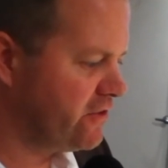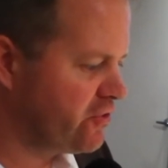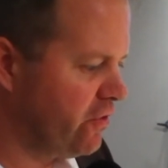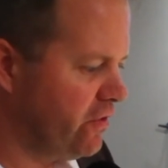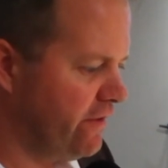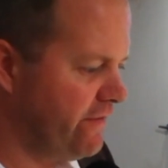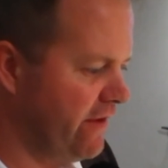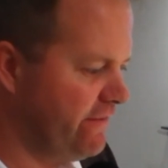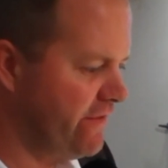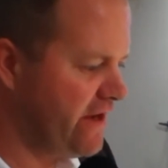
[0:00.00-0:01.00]
control
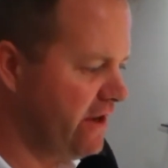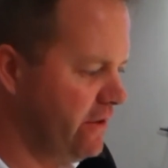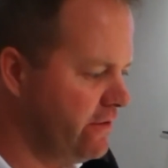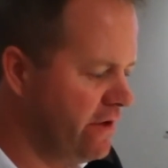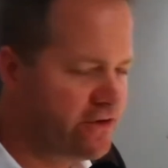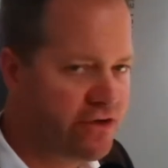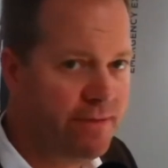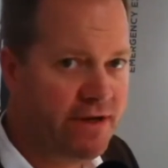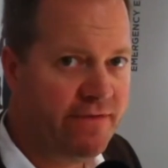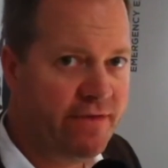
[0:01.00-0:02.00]
of video, you know,
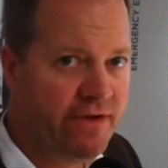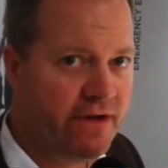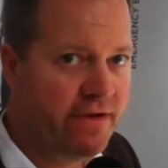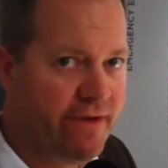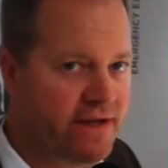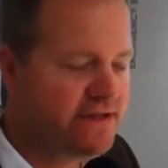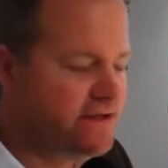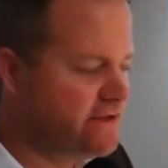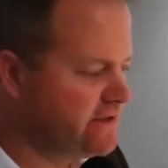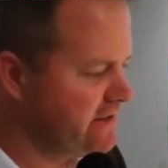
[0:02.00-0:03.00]
streaming video
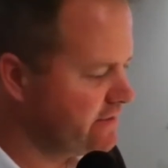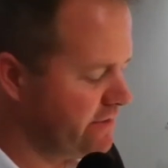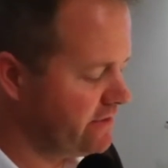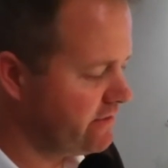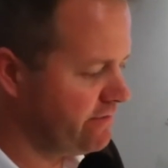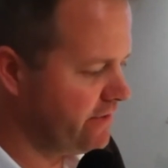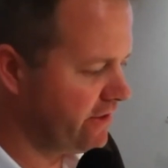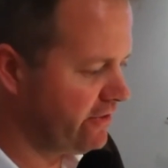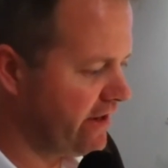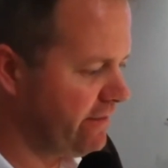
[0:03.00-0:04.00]
devices, and that's been
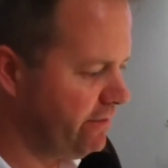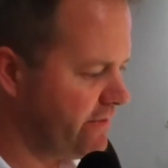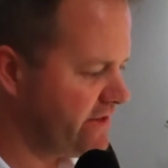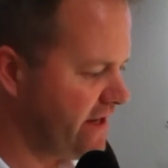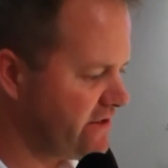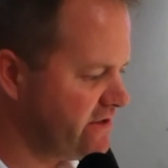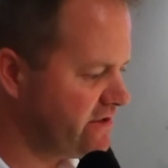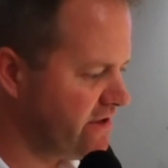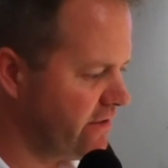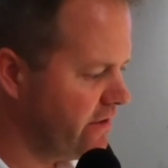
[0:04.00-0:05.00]
a great
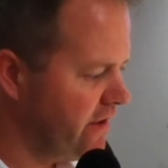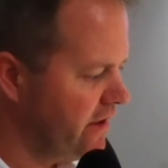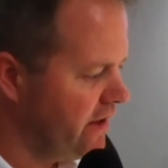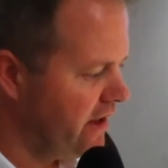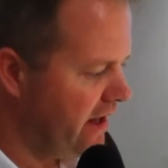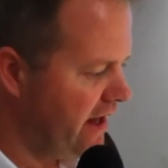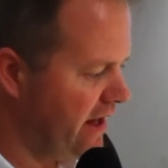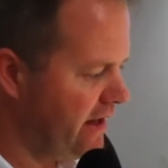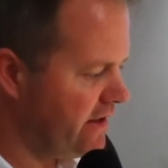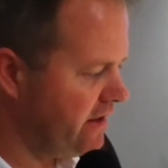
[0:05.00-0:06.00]
implementation. So,
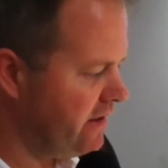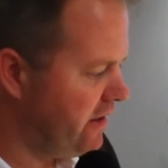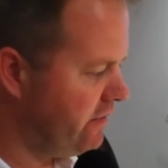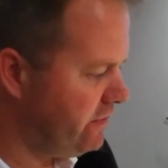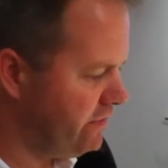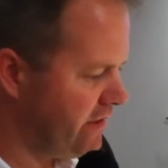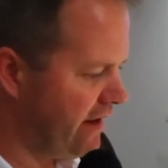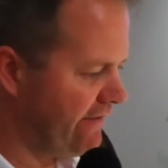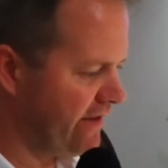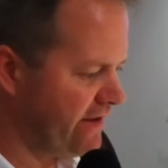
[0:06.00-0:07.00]
you know, we
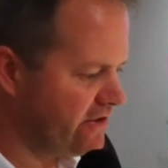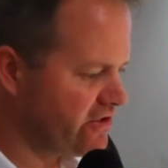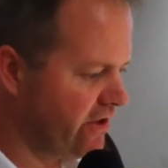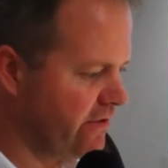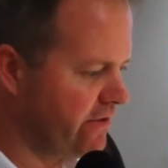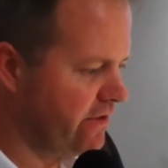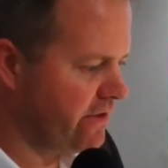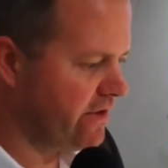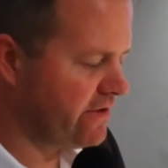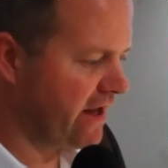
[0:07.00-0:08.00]
don't have anything to show
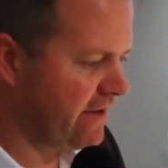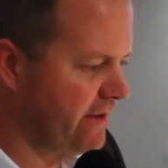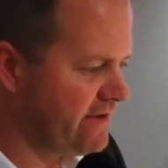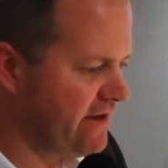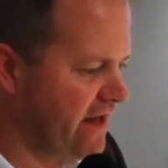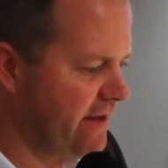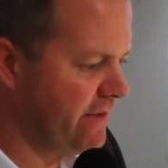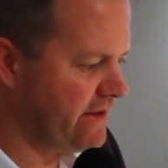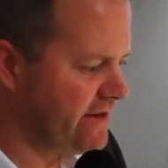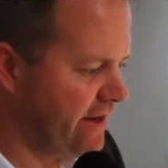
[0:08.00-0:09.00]
or talk about today,
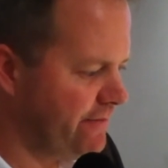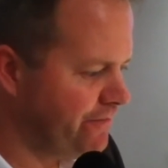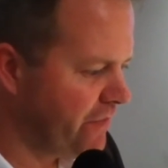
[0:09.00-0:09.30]
but